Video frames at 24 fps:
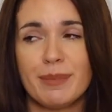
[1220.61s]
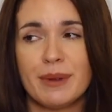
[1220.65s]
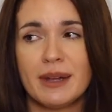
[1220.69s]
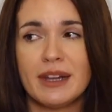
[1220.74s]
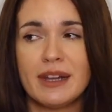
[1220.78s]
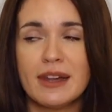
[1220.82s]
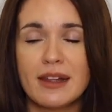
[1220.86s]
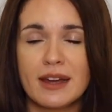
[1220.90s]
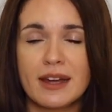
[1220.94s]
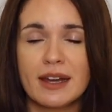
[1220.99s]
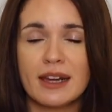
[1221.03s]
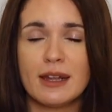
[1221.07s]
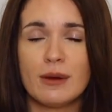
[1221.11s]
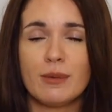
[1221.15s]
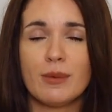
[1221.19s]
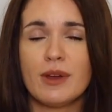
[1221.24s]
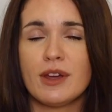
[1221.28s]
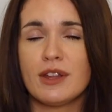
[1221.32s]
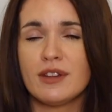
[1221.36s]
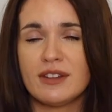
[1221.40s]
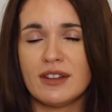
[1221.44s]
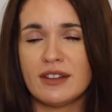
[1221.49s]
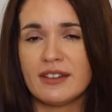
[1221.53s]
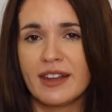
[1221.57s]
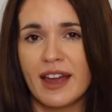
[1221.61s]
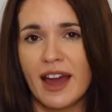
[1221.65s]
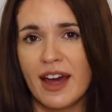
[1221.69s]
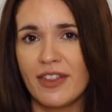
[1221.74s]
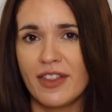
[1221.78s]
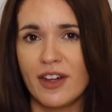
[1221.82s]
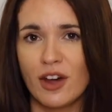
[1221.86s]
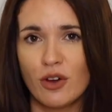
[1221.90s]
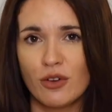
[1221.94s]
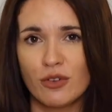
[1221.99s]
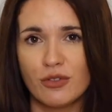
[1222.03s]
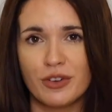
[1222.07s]
but luckily we did get
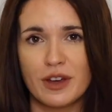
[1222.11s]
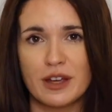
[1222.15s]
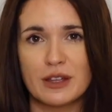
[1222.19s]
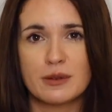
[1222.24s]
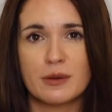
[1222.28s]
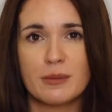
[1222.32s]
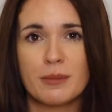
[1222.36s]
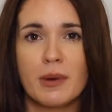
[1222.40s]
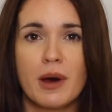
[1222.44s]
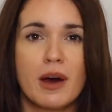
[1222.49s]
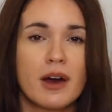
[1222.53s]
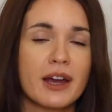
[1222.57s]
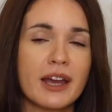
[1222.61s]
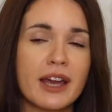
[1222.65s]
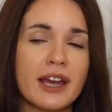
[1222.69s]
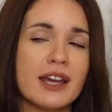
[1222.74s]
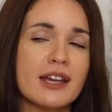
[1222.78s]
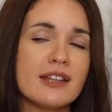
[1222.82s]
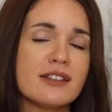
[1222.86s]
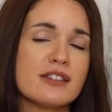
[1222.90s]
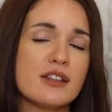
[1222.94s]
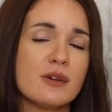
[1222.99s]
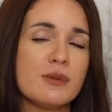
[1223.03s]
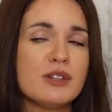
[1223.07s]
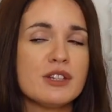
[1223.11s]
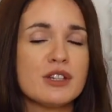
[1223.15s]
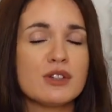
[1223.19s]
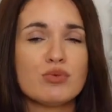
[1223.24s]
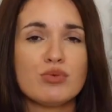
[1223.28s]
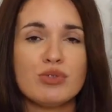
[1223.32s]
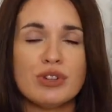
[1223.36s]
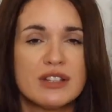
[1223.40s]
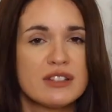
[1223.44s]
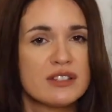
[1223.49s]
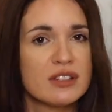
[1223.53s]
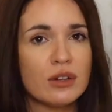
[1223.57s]
that on Facebook Market, so we
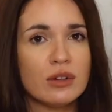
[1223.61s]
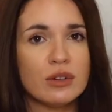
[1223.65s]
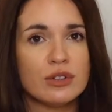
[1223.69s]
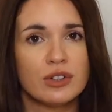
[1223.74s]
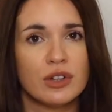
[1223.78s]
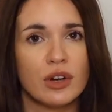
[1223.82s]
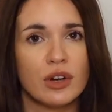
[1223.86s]
just resold it